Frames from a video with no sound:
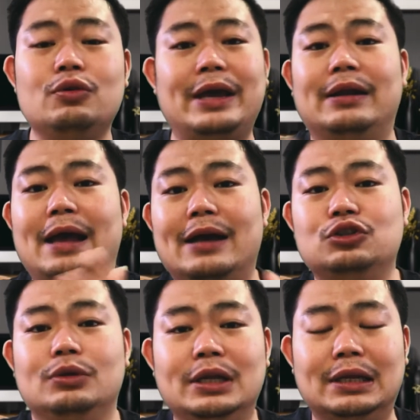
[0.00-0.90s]
can
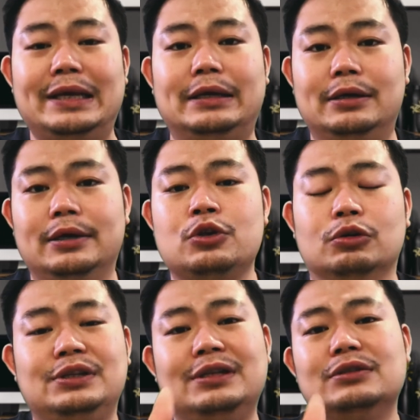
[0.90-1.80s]
actually link your
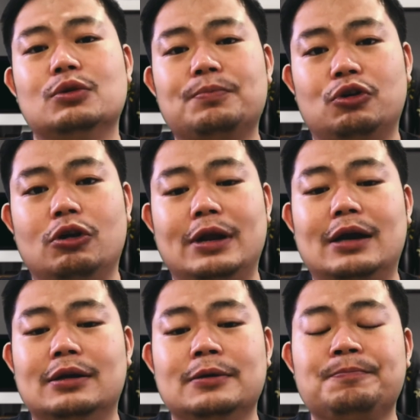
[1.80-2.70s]
digital
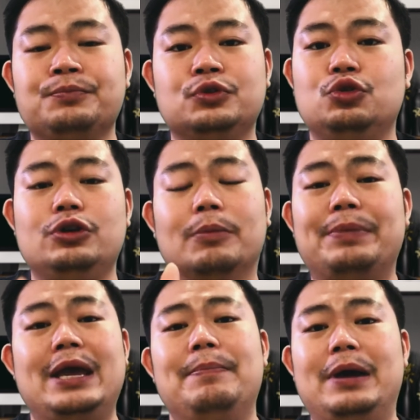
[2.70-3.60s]
product to your
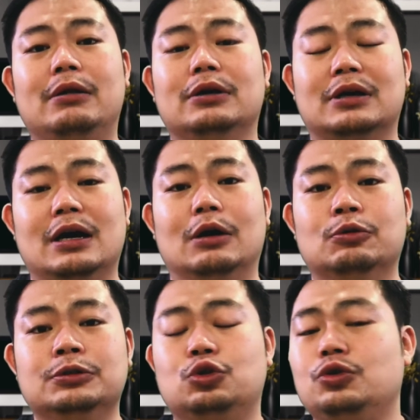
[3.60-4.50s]
PayPal
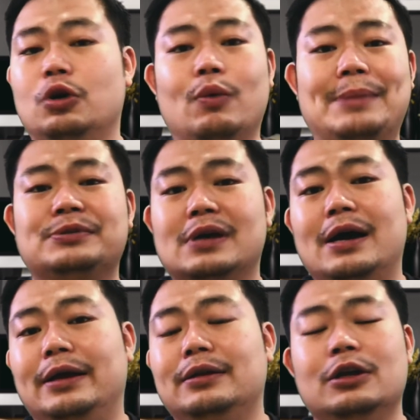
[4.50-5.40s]
account, to your
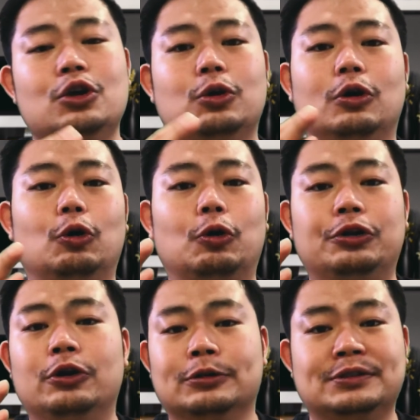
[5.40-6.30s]
website or
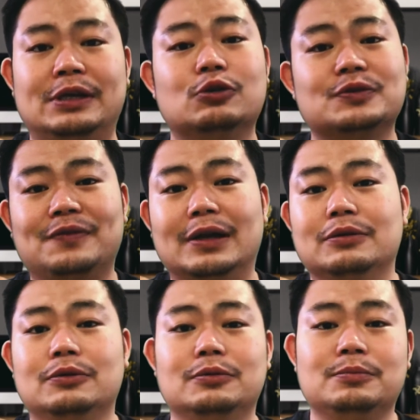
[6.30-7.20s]
your sales
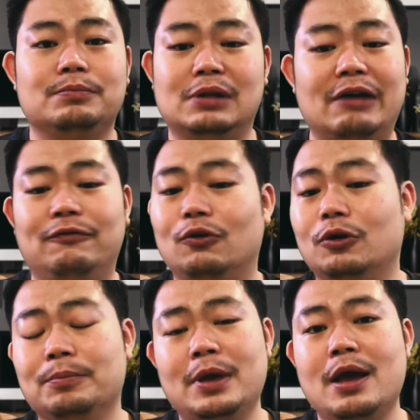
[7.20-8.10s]
funnel platform,